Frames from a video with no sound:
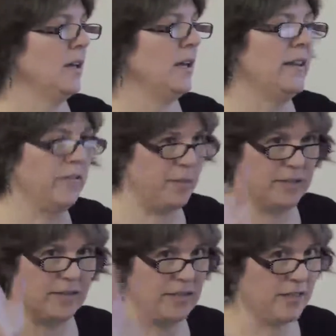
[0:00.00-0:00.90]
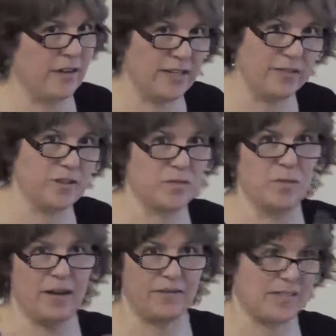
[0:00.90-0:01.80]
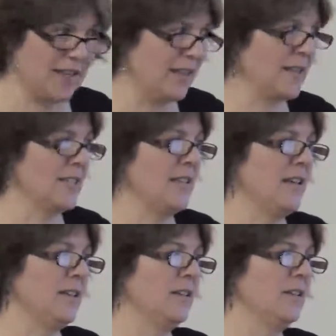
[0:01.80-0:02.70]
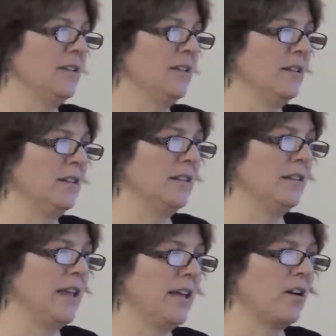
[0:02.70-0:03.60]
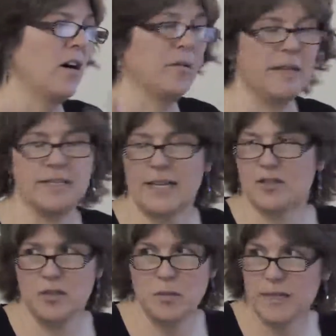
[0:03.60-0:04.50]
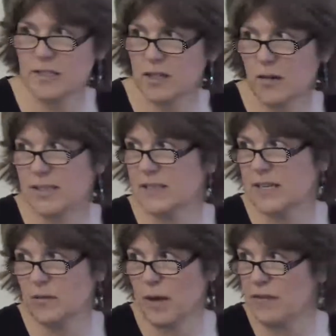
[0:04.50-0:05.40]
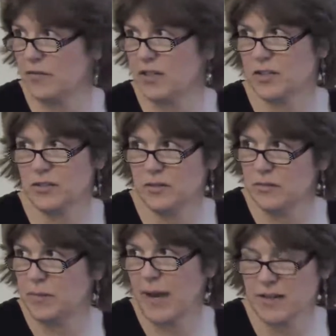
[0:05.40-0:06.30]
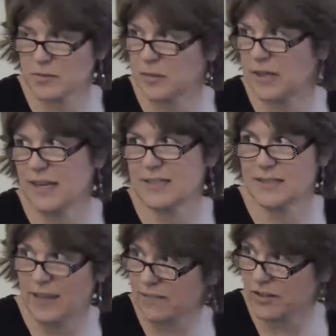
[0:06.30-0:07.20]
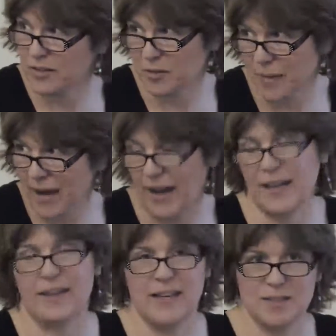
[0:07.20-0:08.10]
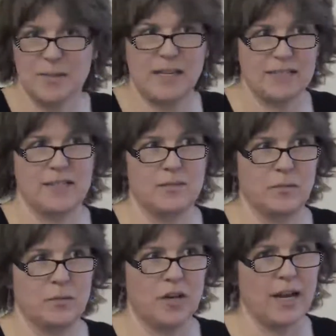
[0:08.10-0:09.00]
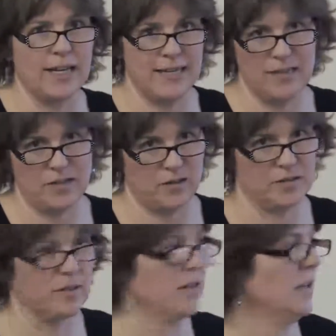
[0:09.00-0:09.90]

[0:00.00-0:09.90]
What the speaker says: and they've been sitting right here in this room and I've said this, and then they call me and say, 2 weeks ago I sent away for a new password and I still haven't heard back. And that's because we're not getting those.